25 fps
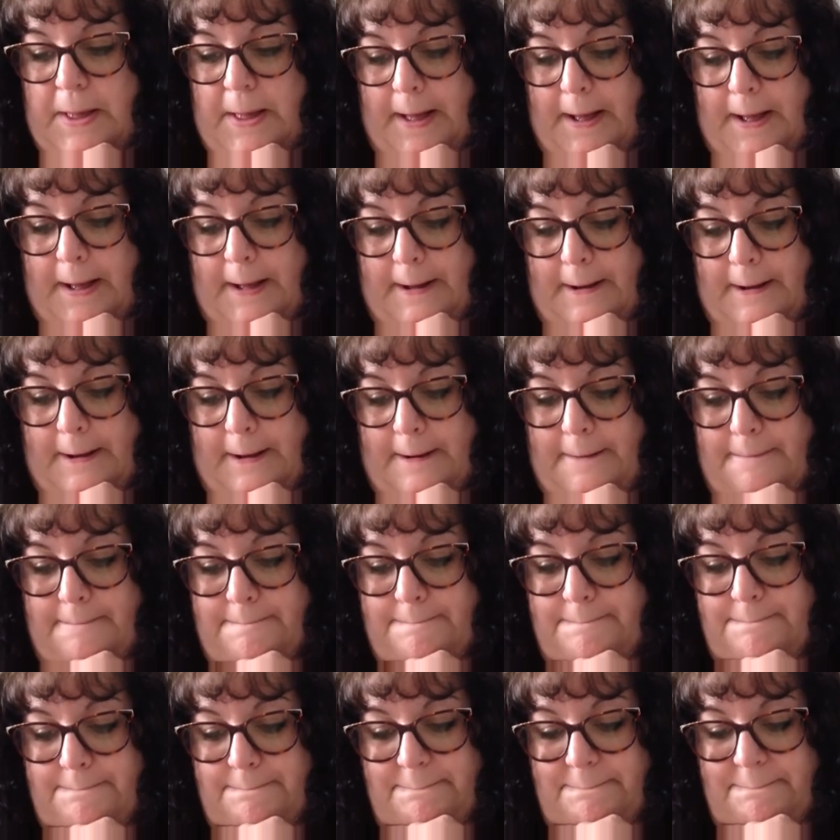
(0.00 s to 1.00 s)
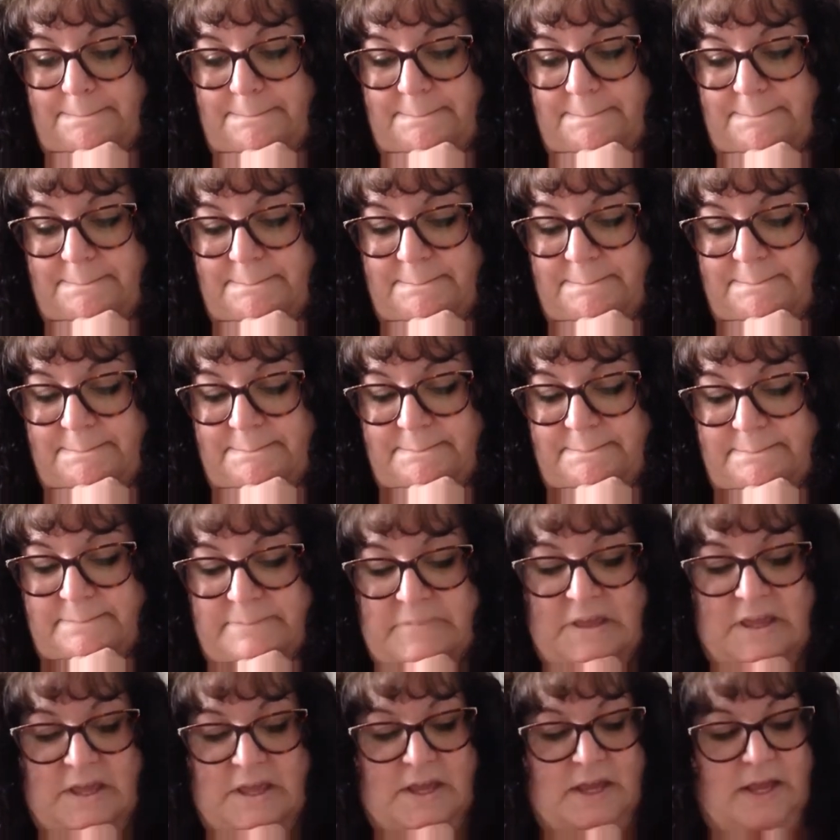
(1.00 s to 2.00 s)
I
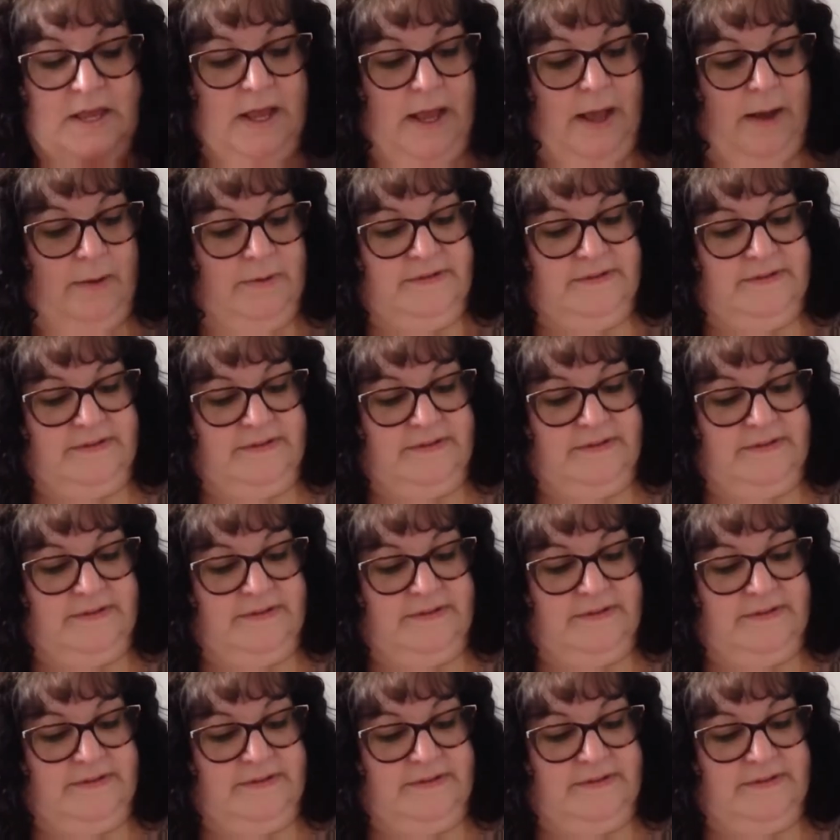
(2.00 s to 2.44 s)
was